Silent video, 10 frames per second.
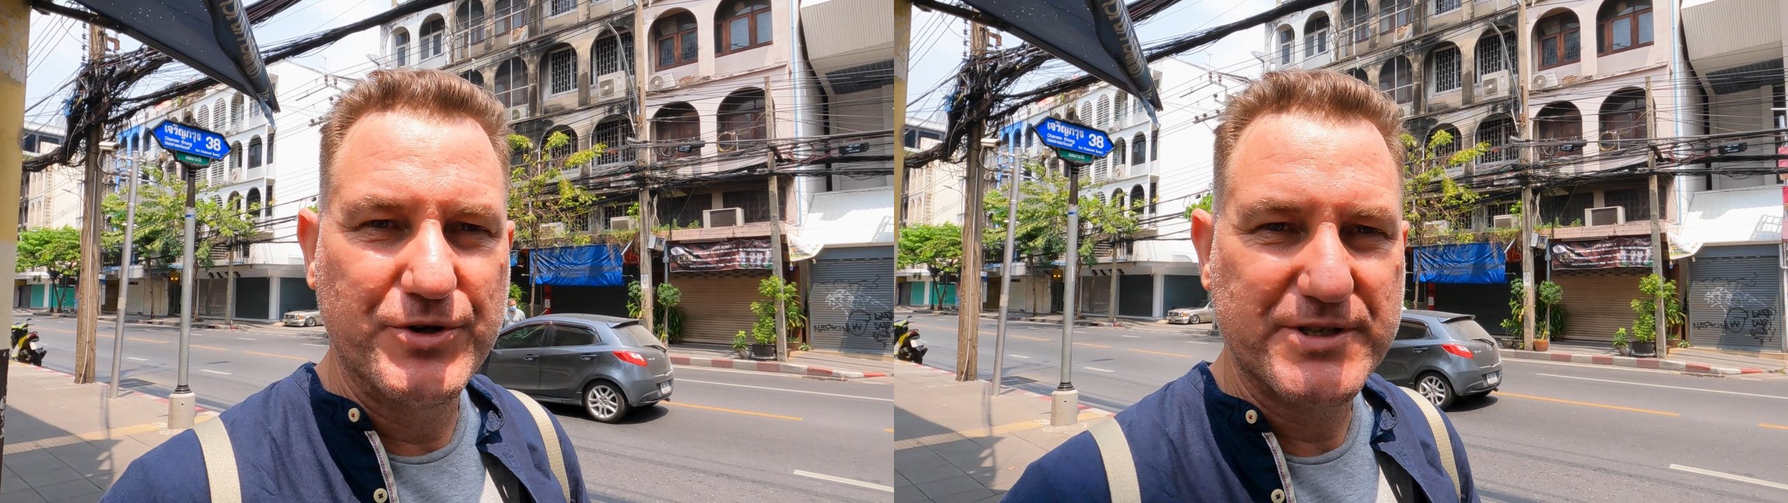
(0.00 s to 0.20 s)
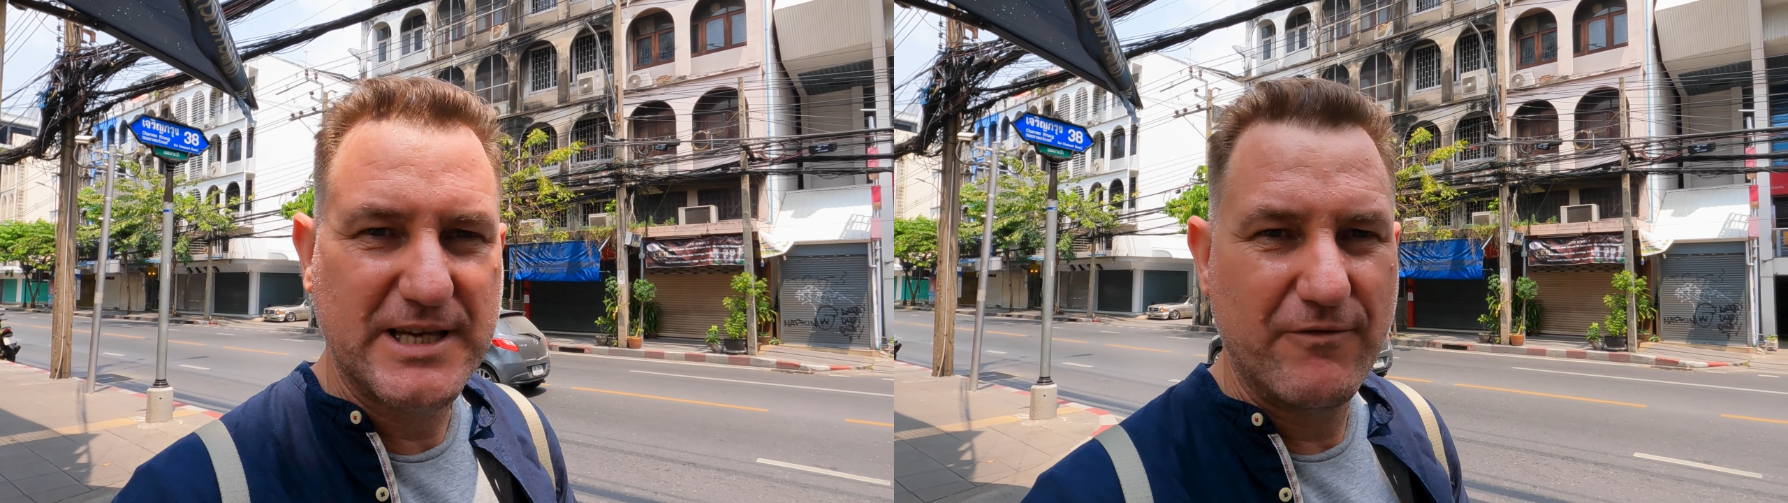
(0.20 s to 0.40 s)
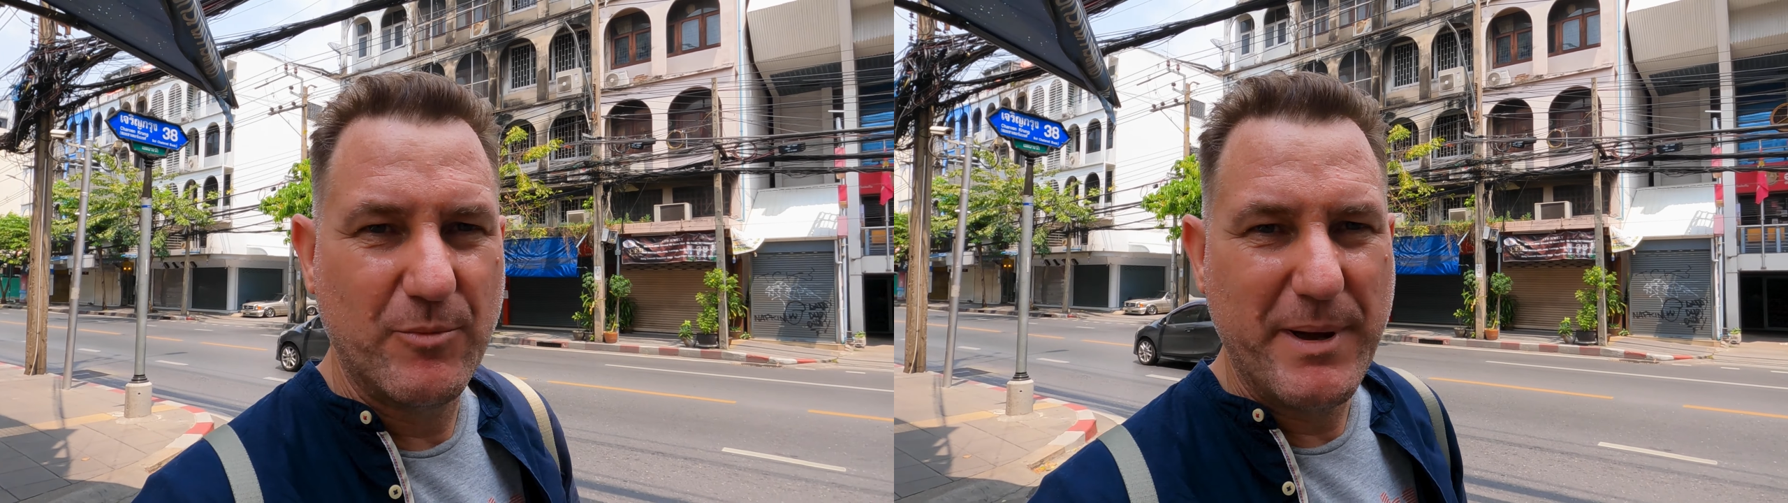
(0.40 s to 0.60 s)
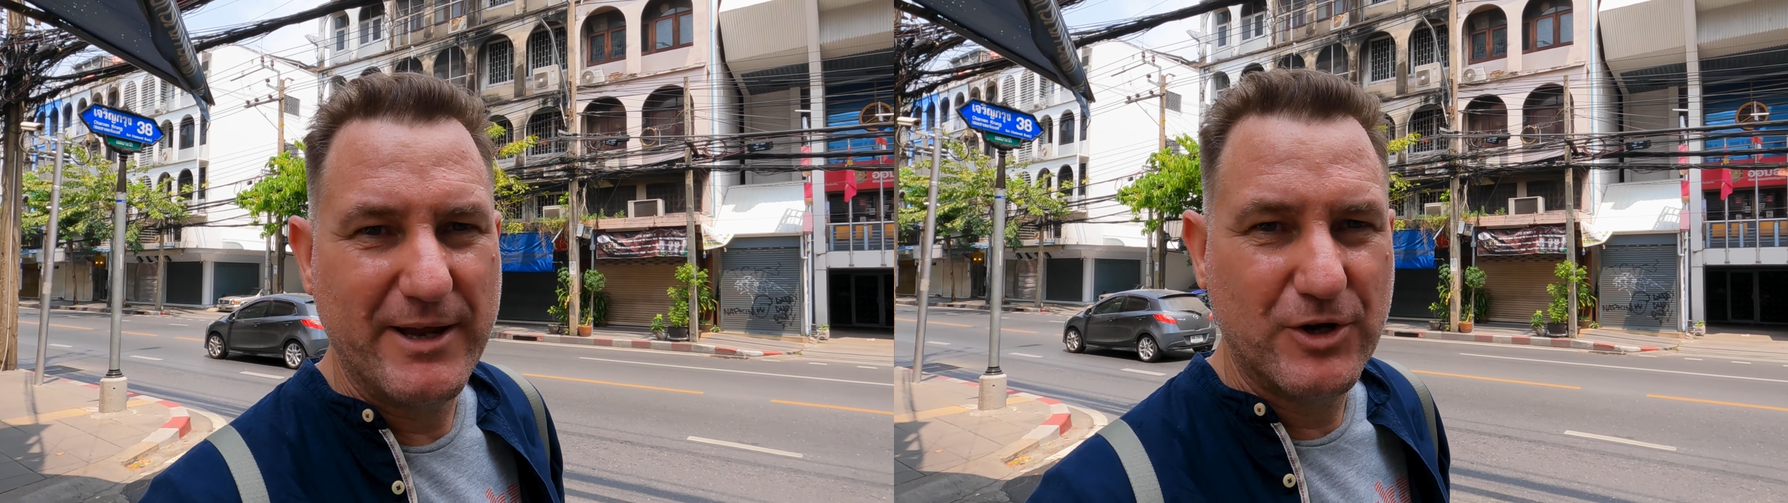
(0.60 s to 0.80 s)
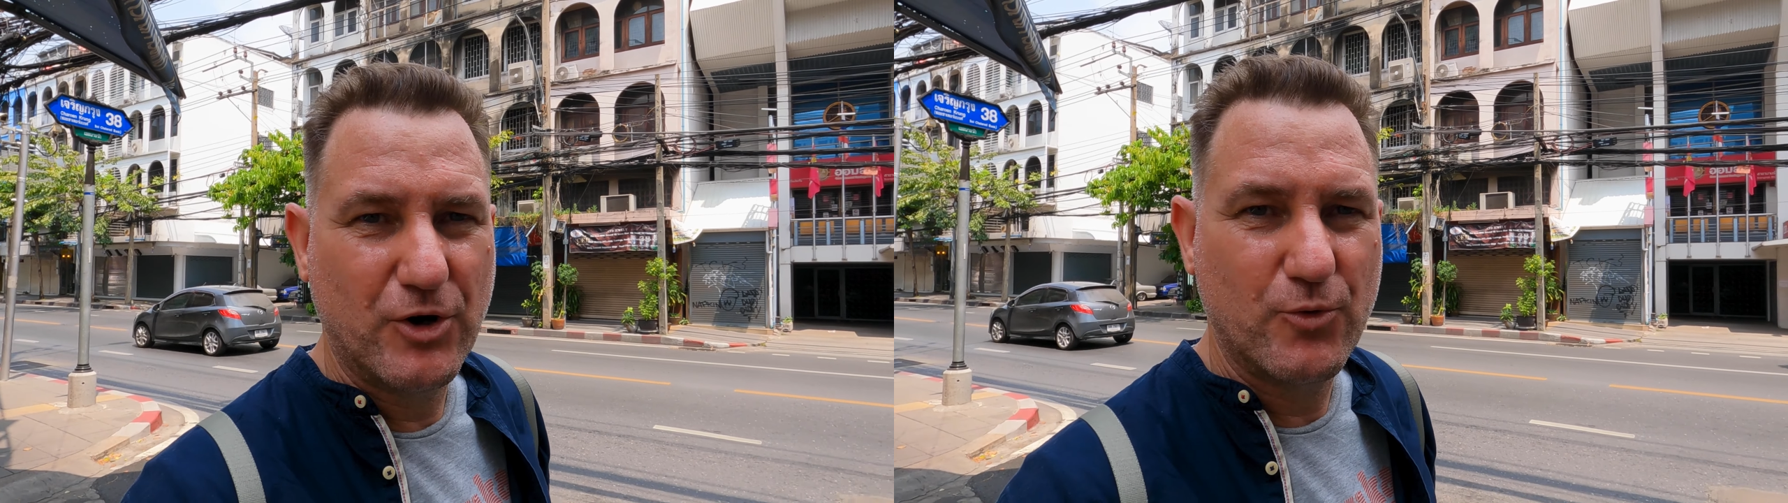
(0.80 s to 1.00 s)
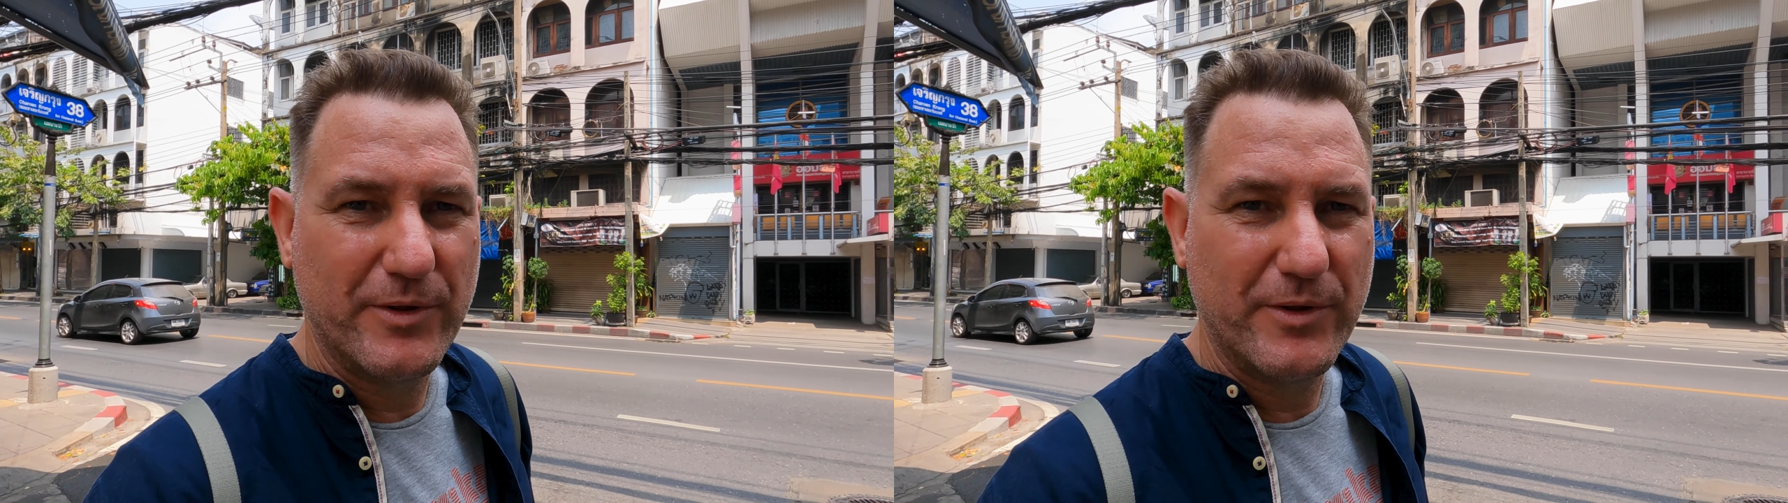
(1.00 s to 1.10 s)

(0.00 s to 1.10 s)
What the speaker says: and discover Bangkok,